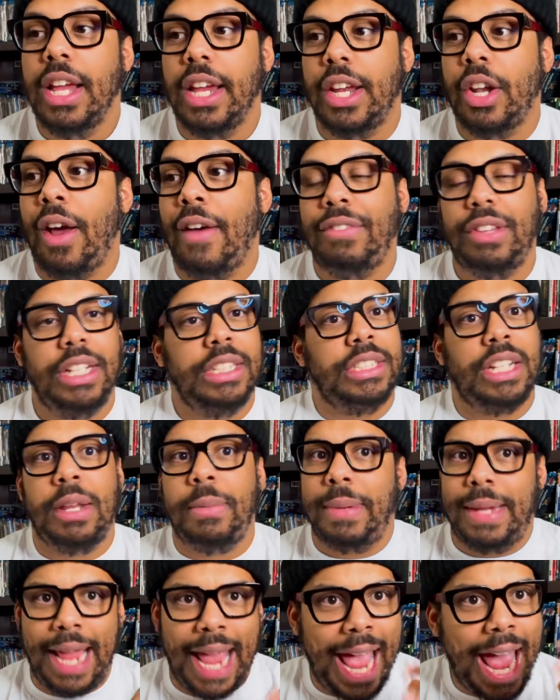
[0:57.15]
You know, everything's going
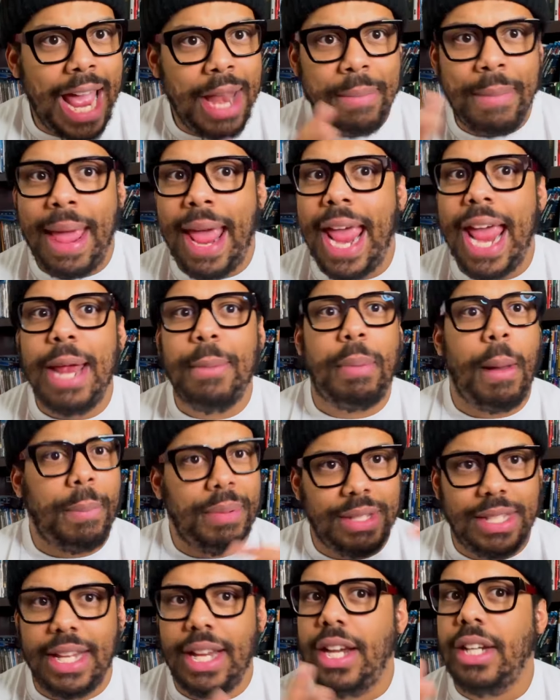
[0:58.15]
to be handmade,
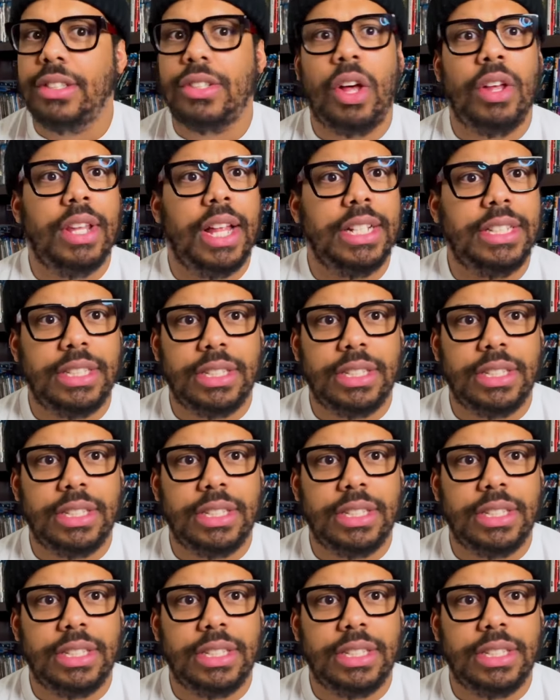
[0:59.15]
puppeteers, all that